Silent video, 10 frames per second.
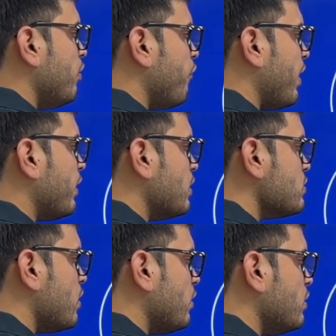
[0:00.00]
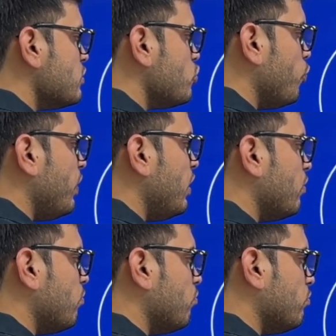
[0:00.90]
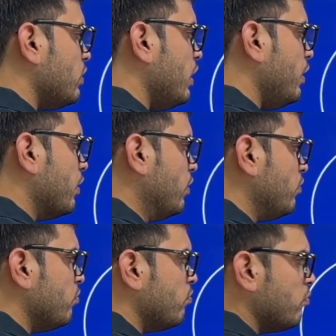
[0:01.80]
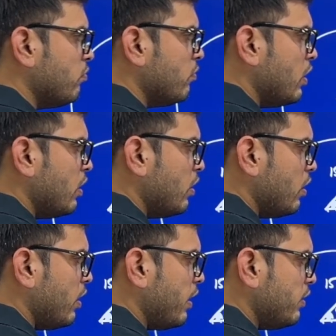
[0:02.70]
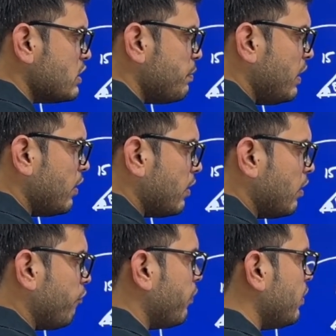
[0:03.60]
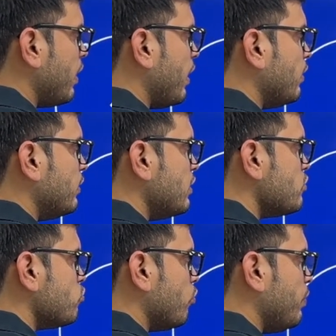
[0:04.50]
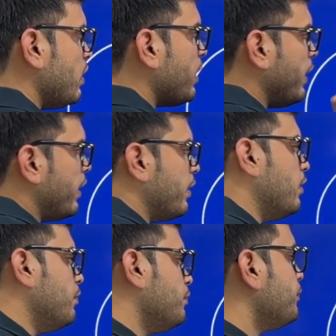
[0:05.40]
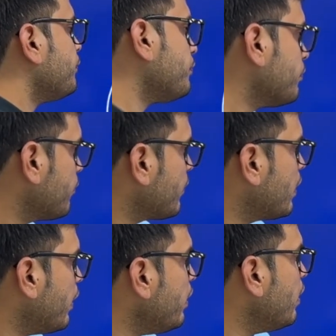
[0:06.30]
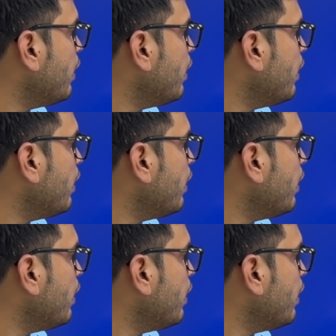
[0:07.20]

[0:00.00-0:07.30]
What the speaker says: if I consider this to be theta, let this be alpha, and this should be the right angle, right?